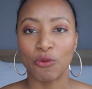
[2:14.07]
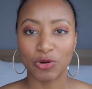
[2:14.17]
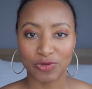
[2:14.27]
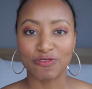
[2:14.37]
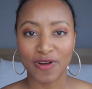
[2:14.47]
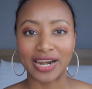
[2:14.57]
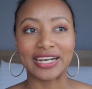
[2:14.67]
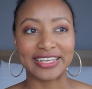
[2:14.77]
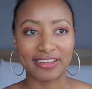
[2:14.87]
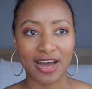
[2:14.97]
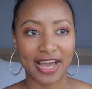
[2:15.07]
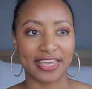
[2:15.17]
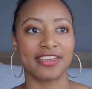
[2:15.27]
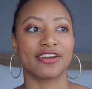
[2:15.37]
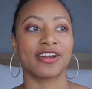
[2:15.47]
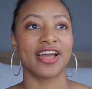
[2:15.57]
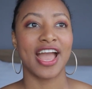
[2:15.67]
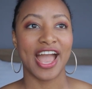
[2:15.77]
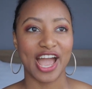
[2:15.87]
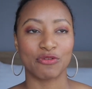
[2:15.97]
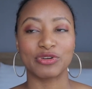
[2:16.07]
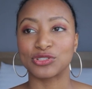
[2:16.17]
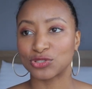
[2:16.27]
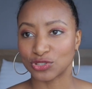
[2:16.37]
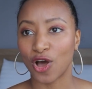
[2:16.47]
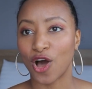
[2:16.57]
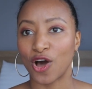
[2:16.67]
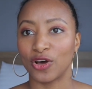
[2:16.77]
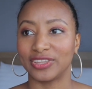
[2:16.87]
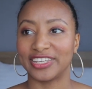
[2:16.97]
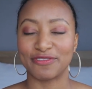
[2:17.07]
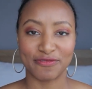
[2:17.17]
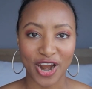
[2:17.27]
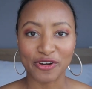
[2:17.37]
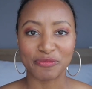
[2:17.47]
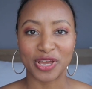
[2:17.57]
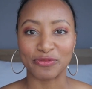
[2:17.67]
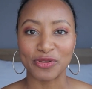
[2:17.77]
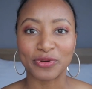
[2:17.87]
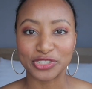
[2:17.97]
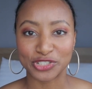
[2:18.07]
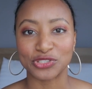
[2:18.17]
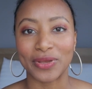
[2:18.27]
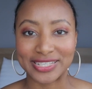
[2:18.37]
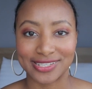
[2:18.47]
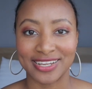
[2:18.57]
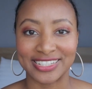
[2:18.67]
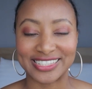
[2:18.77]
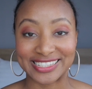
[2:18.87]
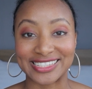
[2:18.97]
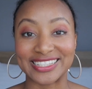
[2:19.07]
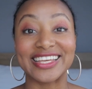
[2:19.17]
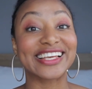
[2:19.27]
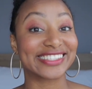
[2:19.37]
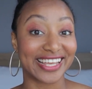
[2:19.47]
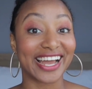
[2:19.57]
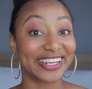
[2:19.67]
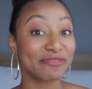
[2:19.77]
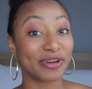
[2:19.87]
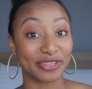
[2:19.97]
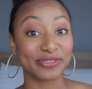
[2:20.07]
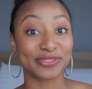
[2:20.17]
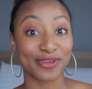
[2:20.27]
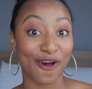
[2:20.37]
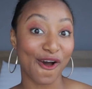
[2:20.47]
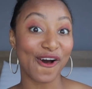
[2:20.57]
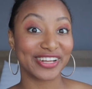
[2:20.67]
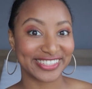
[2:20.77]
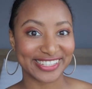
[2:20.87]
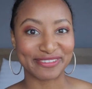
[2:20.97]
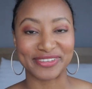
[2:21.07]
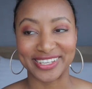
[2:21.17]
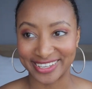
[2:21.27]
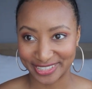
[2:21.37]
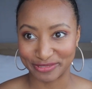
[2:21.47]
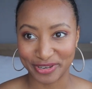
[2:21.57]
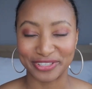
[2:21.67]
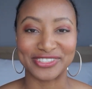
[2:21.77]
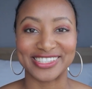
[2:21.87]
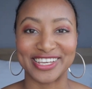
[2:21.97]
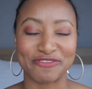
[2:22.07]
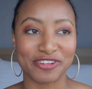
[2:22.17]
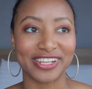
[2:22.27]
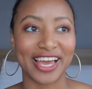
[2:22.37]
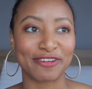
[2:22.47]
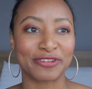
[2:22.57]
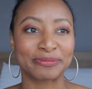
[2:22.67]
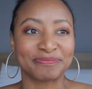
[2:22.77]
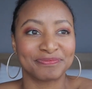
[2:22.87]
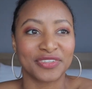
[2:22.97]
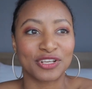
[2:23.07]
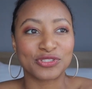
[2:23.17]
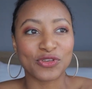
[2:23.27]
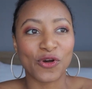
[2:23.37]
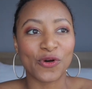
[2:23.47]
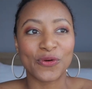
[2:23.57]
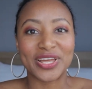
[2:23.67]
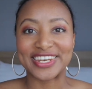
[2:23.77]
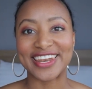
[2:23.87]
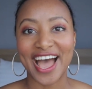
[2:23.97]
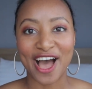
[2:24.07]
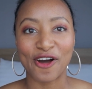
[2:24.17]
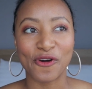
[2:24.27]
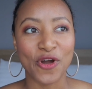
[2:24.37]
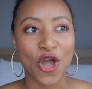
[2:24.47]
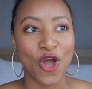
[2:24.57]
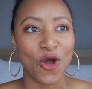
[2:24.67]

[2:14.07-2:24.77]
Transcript: when we finally got here and we saw the environment, we were just so excited to see exactly what you saw on TV is what you see in real life. So now